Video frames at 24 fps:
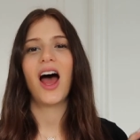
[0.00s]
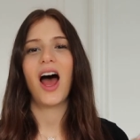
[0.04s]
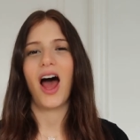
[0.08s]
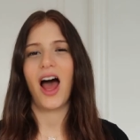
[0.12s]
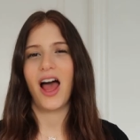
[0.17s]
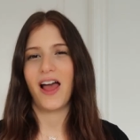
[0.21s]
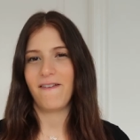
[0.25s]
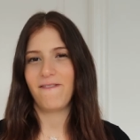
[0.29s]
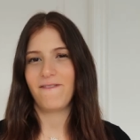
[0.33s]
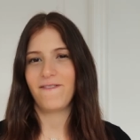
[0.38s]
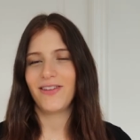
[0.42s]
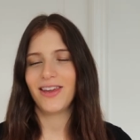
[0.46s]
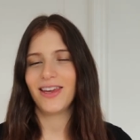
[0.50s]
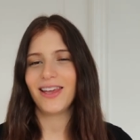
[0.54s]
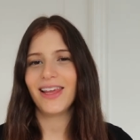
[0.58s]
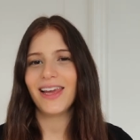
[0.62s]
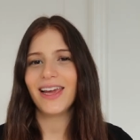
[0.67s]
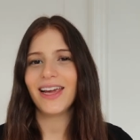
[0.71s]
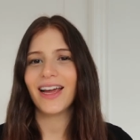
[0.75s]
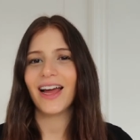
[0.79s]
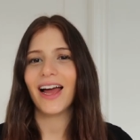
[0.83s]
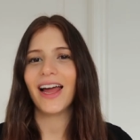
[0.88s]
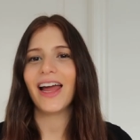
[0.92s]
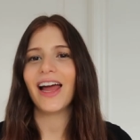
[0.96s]
I feel
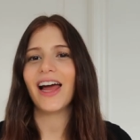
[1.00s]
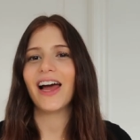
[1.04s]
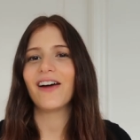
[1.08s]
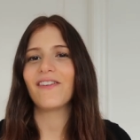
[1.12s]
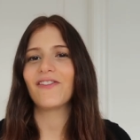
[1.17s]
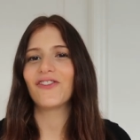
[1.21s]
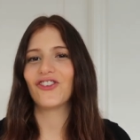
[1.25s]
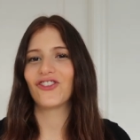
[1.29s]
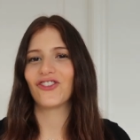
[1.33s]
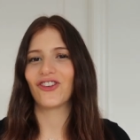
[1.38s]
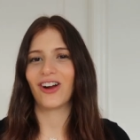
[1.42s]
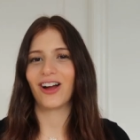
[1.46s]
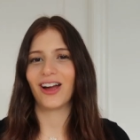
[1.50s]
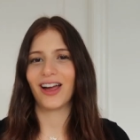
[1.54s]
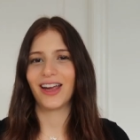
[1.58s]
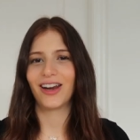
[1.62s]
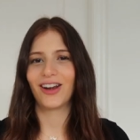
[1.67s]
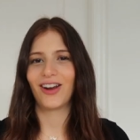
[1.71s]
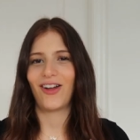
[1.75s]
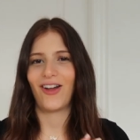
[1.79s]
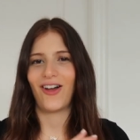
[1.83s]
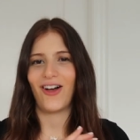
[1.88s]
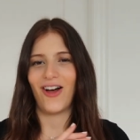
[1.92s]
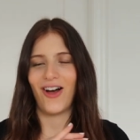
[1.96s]
like I have
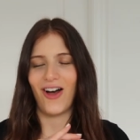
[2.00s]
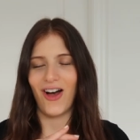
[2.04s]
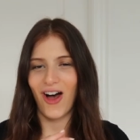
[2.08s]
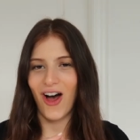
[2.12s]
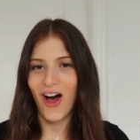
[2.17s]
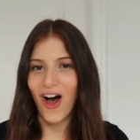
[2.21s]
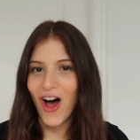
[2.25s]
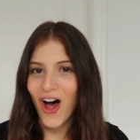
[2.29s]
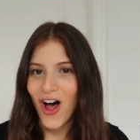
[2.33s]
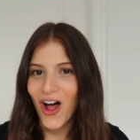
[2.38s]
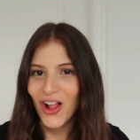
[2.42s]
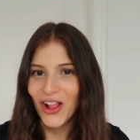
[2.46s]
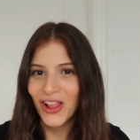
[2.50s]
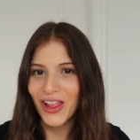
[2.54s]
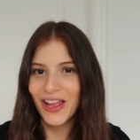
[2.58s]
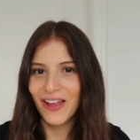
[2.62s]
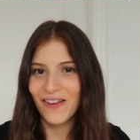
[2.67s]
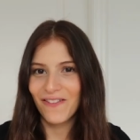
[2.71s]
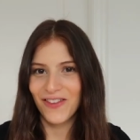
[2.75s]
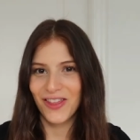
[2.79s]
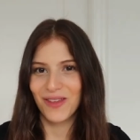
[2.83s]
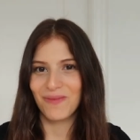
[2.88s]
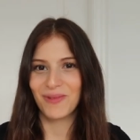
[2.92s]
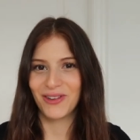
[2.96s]
tried all
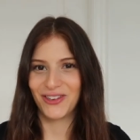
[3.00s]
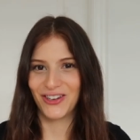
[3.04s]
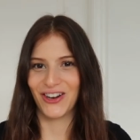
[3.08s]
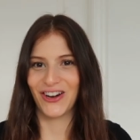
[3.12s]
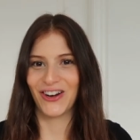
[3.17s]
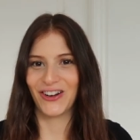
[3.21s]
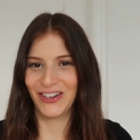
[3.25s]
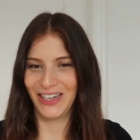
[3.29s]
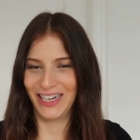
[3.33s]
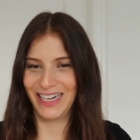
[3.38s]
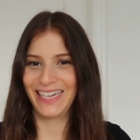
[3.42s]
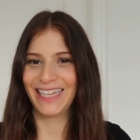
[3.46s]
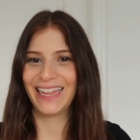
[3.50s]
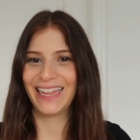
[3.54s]
of the maternity